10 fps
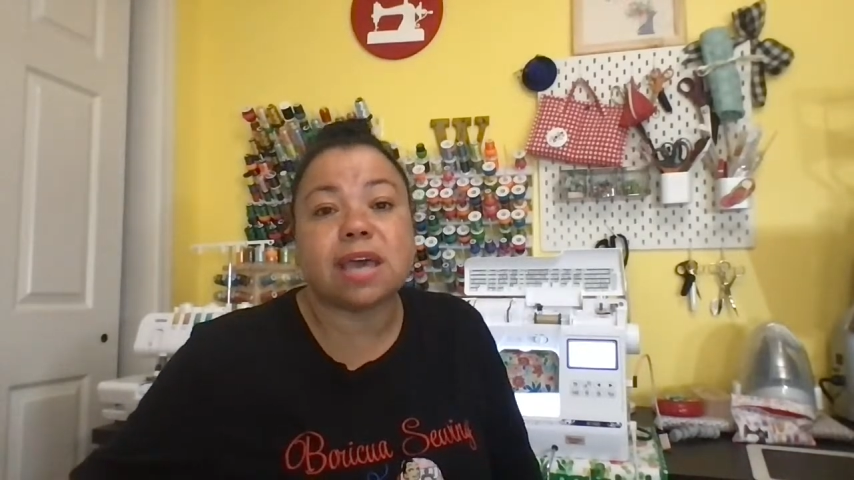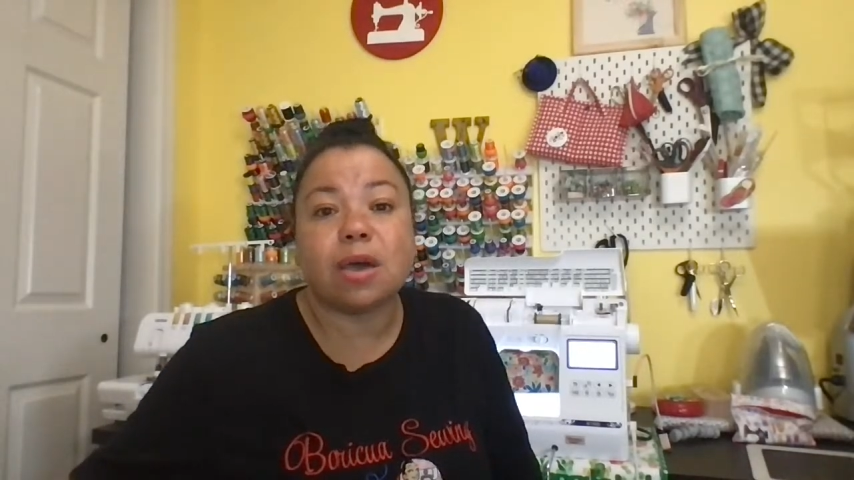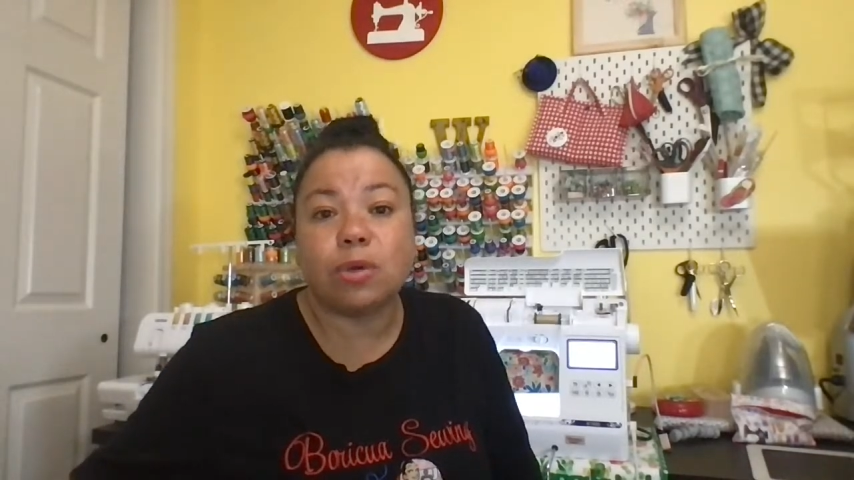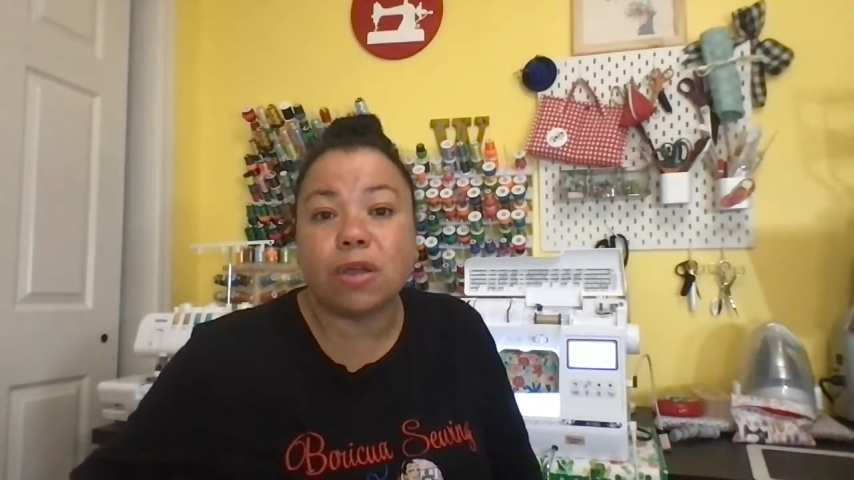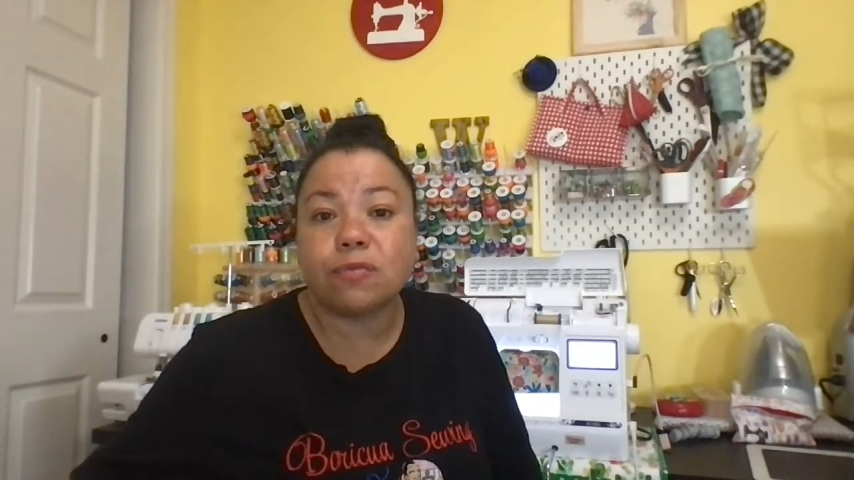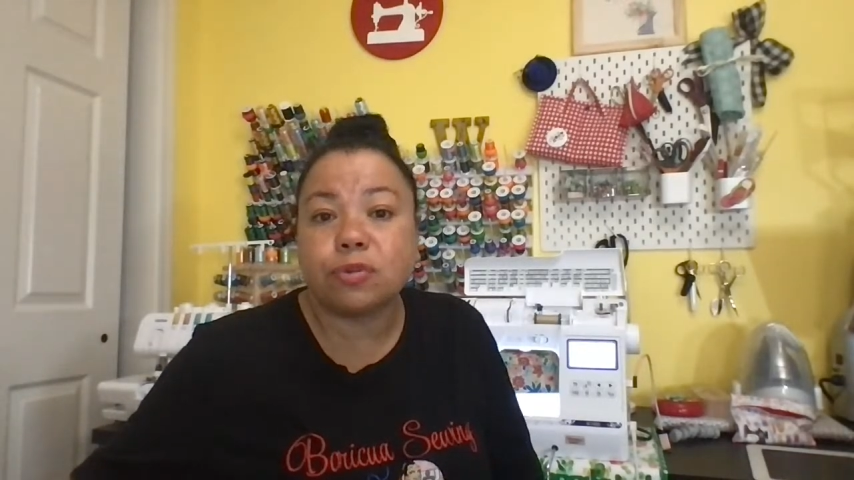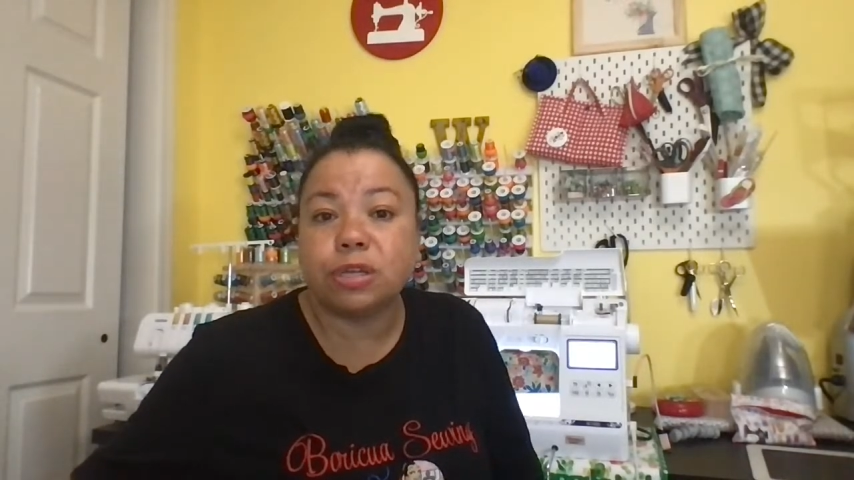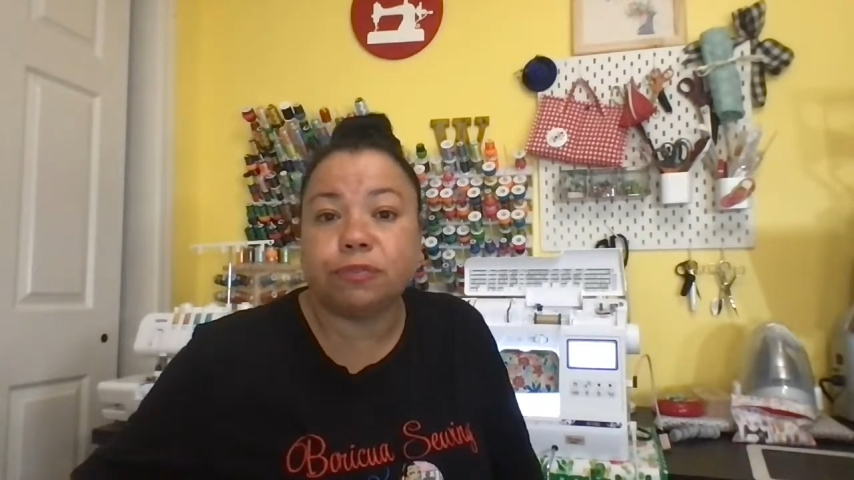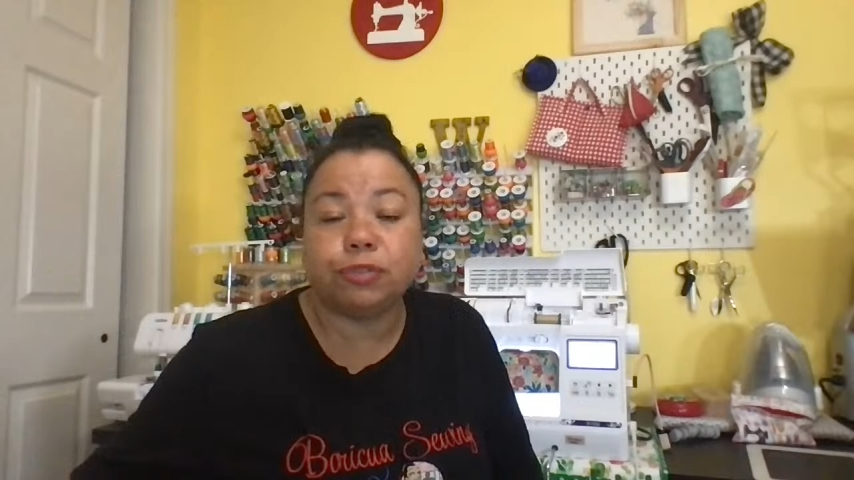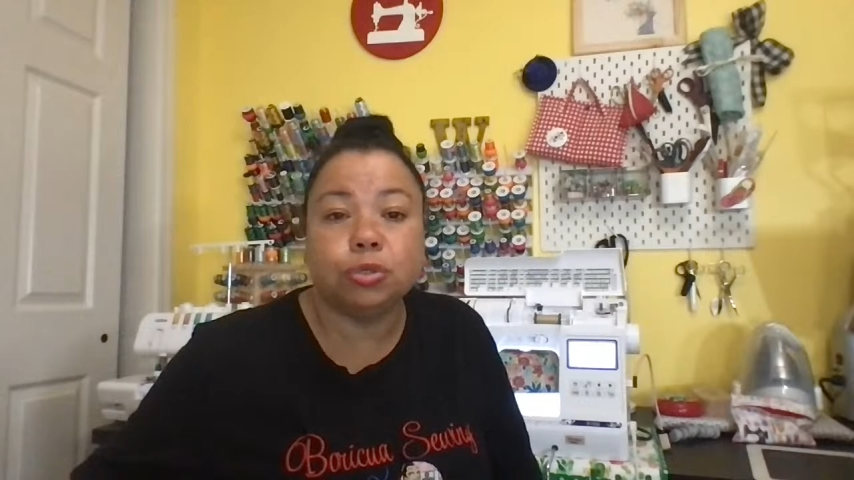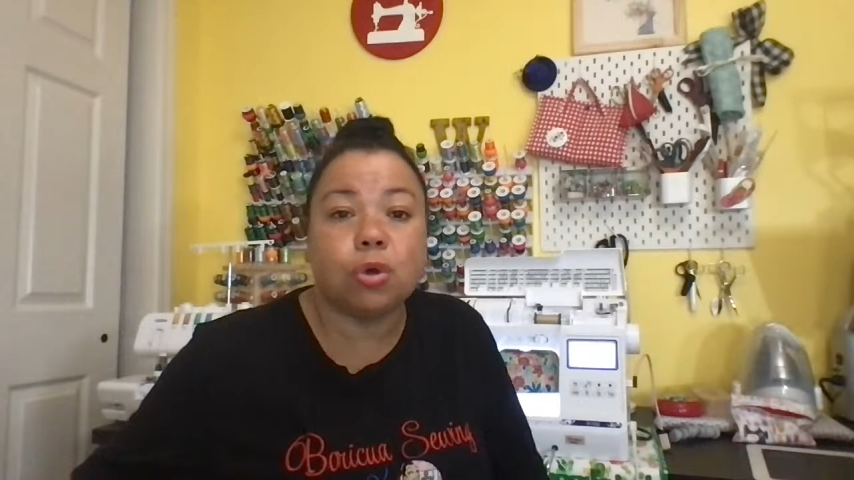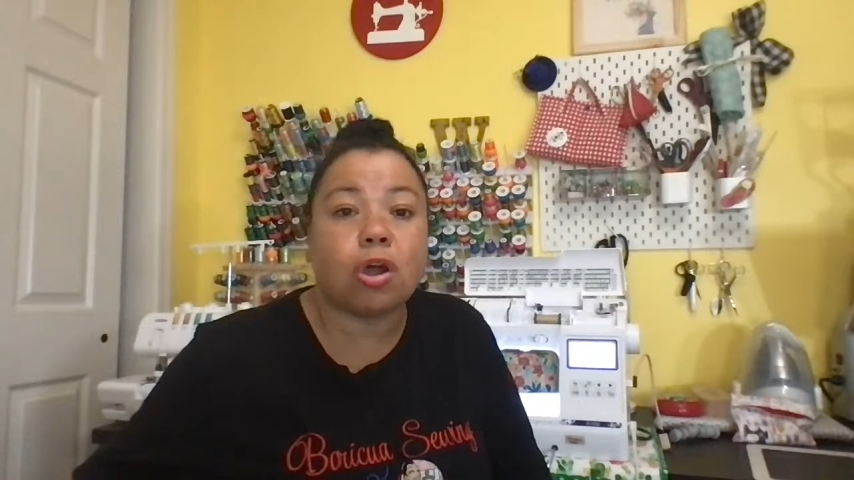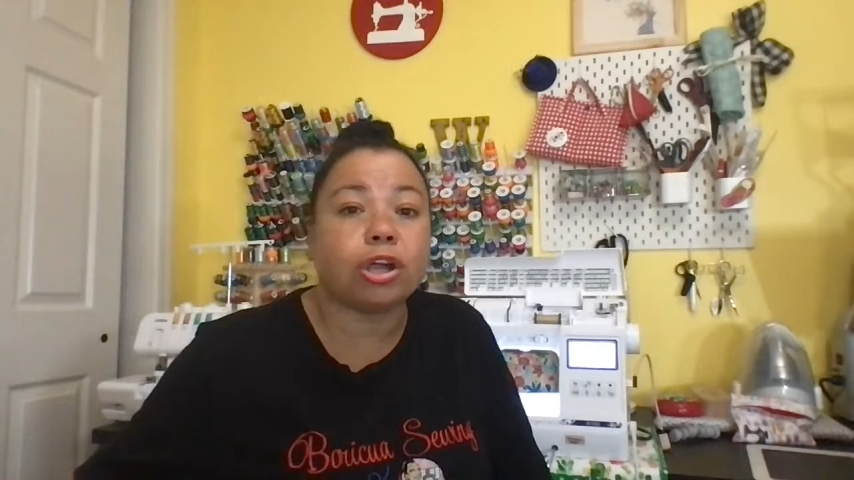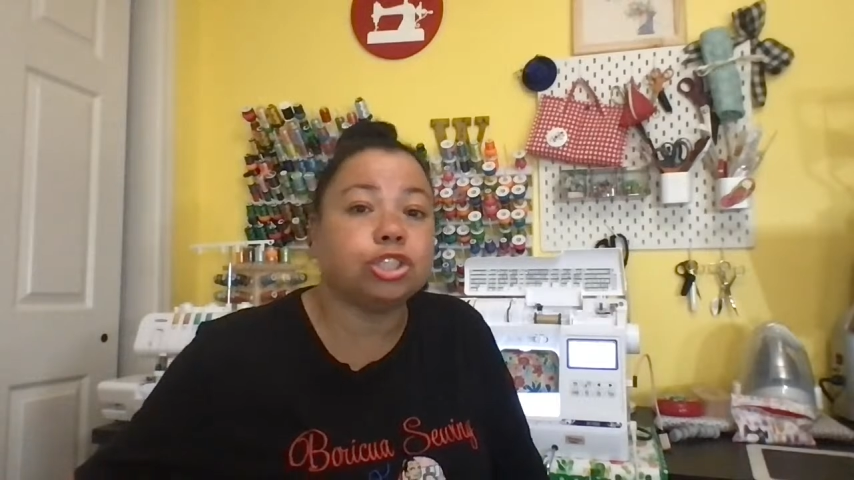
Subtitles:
However, if you are